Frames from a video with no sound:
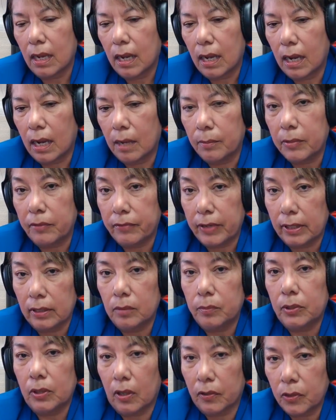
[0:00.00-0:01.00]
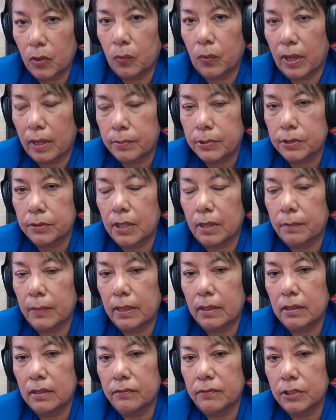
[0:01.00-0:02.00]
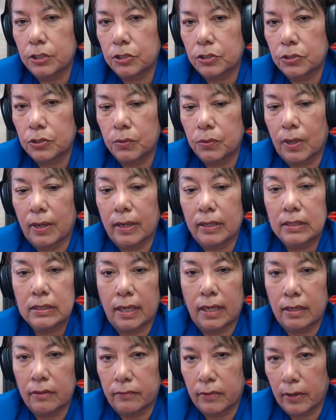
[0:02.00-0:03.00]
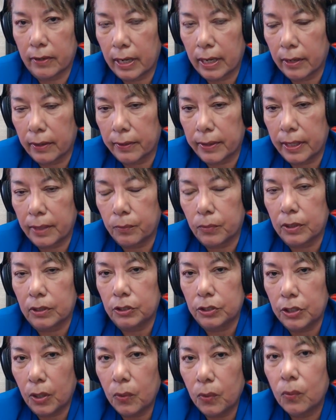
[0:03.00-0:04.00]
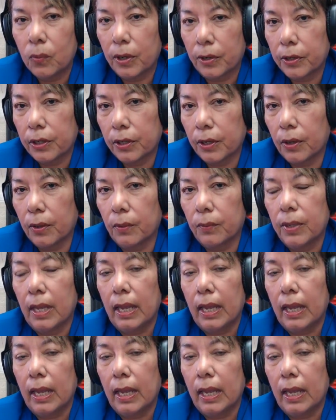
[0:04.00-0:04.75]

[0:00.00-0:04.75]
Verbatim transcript: um, available on the web so that individuals who are outside of our area will know where to go